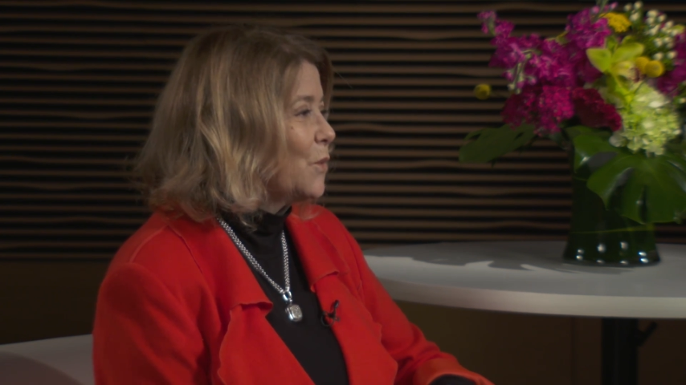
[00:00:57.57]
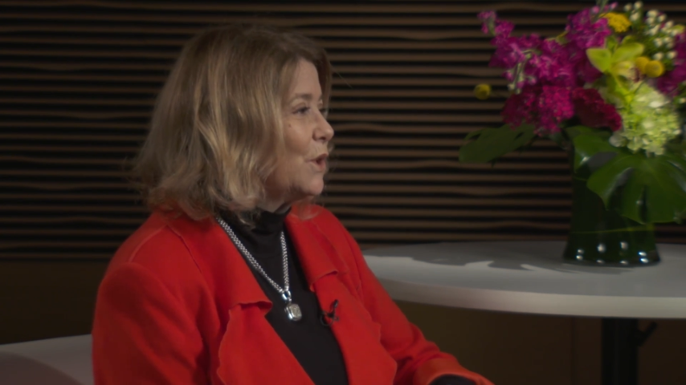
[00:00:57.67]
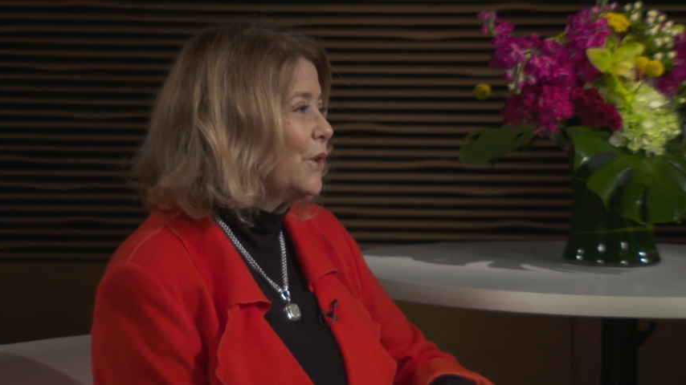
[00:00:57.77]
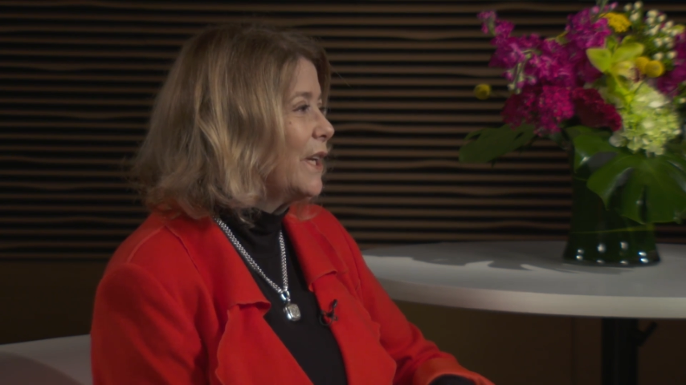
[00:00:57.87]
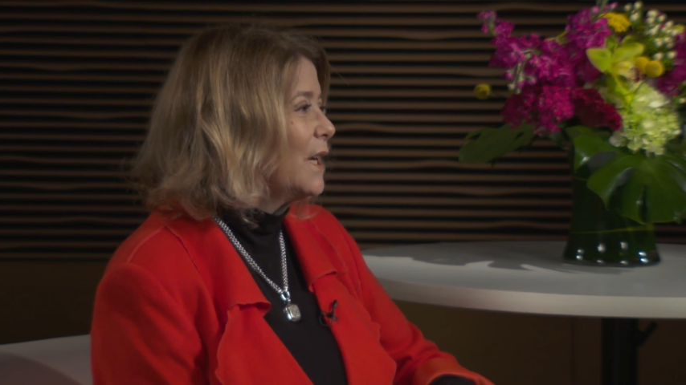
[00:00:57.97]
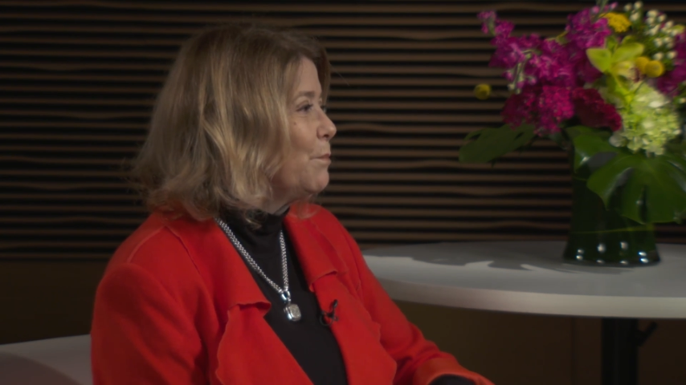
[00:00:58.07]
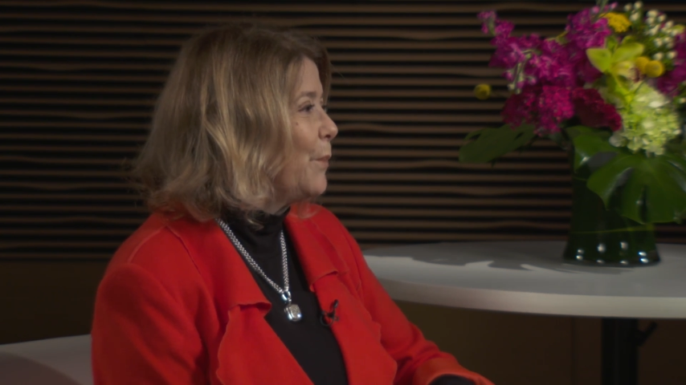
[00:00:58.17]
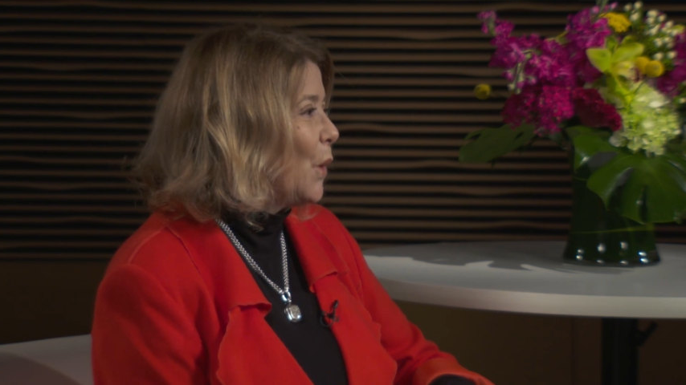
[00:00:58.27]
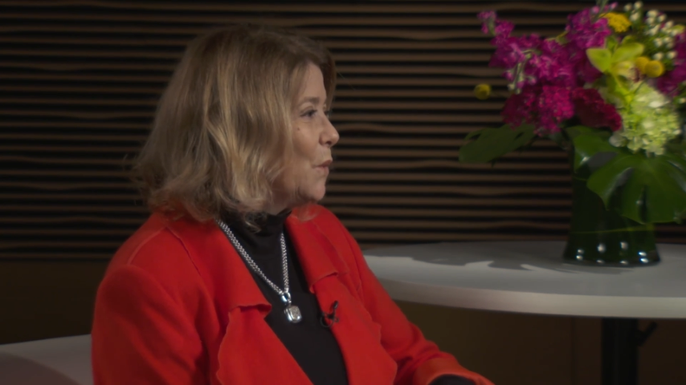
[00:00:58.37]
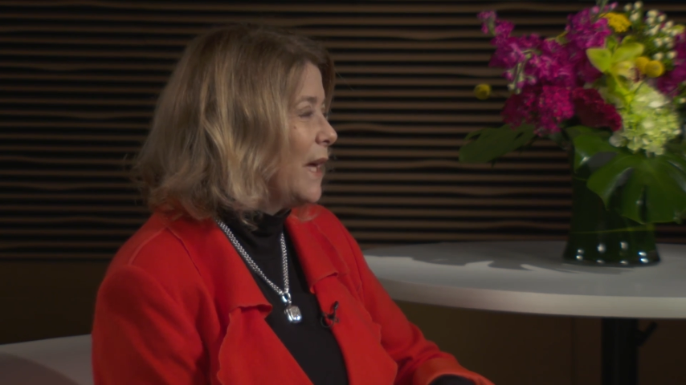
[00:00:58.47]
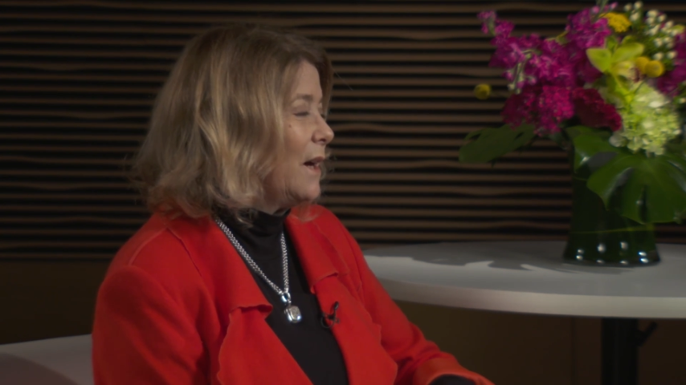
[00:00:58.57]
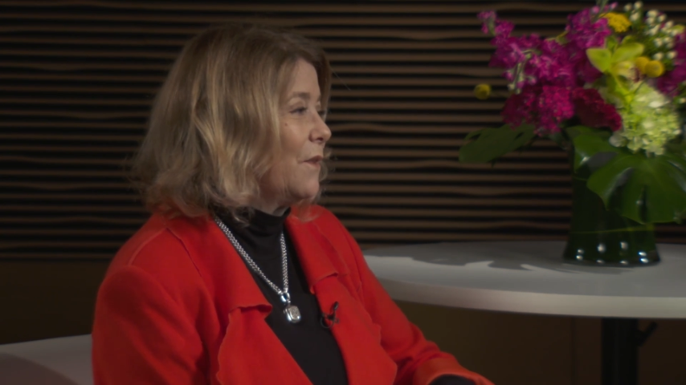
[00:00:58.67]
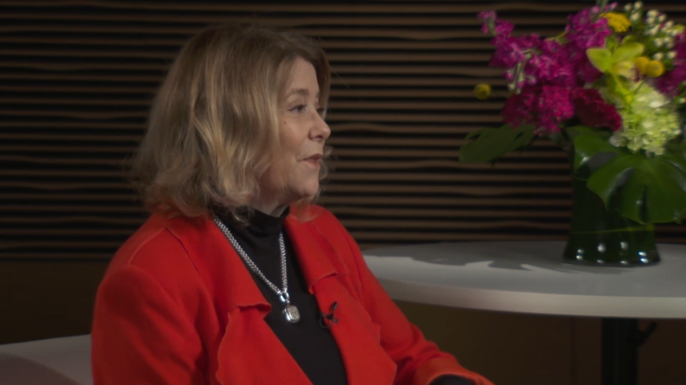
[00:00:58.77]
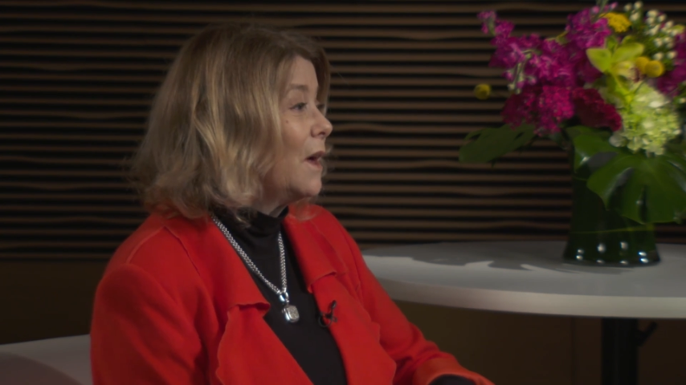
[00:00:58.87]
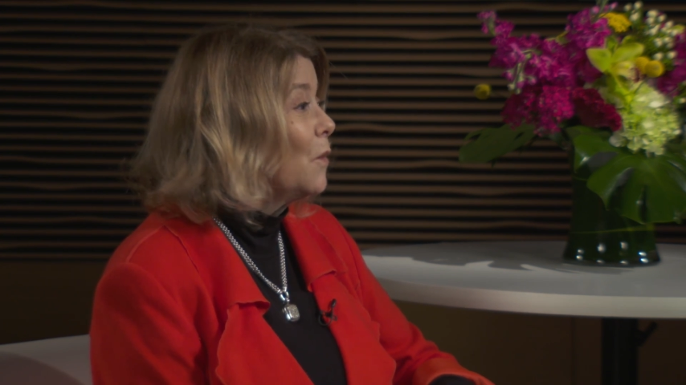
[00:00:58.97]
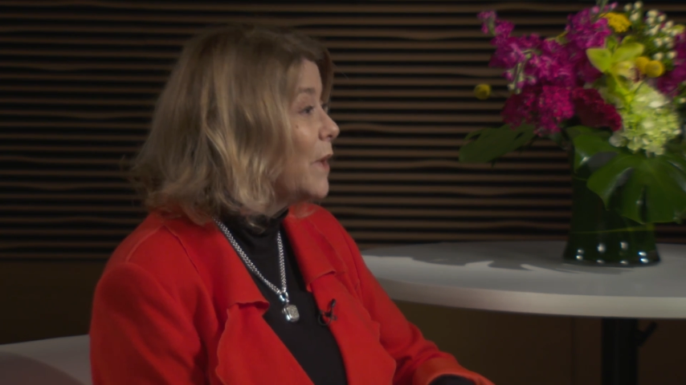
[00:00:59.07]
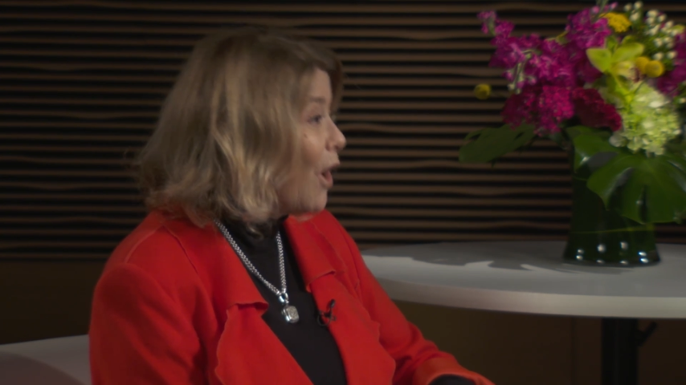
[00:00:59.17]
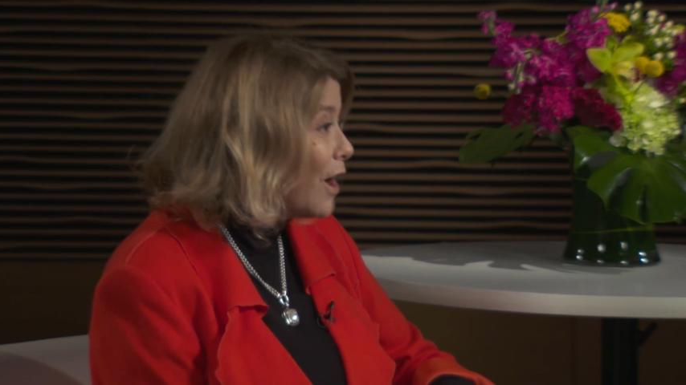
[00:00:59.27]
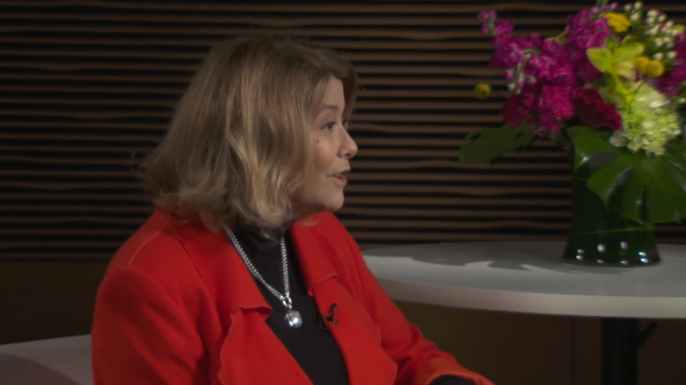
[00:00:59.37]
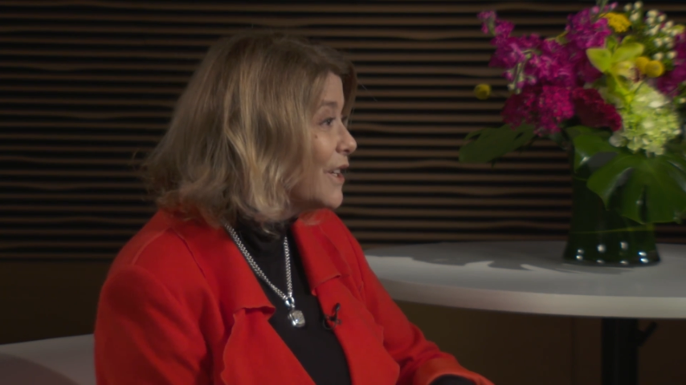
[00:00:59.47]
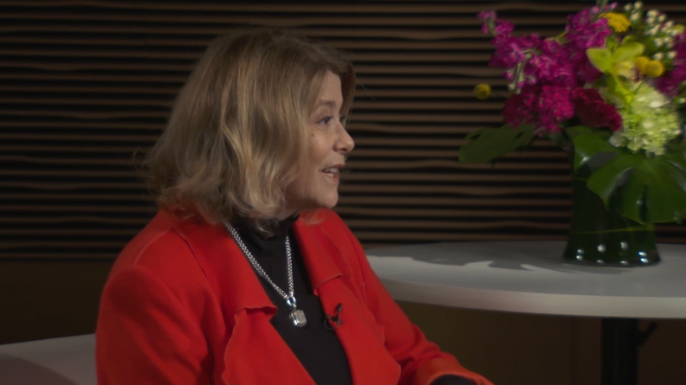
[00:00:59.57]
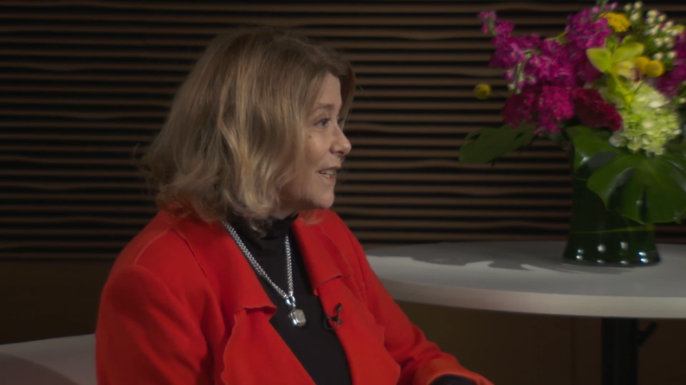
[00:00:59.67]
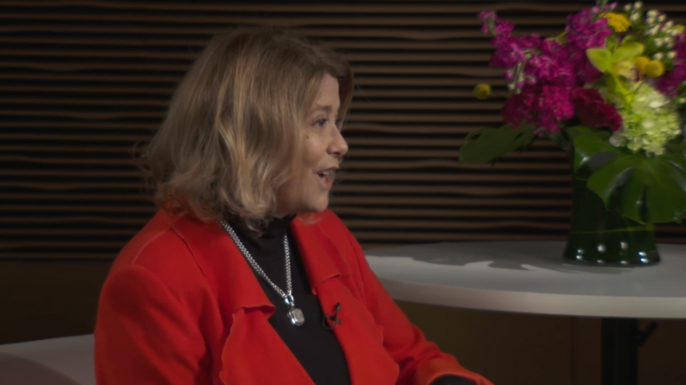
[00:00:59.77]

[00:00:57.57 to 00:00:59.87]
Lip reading: we're looking at bone health, we are looking at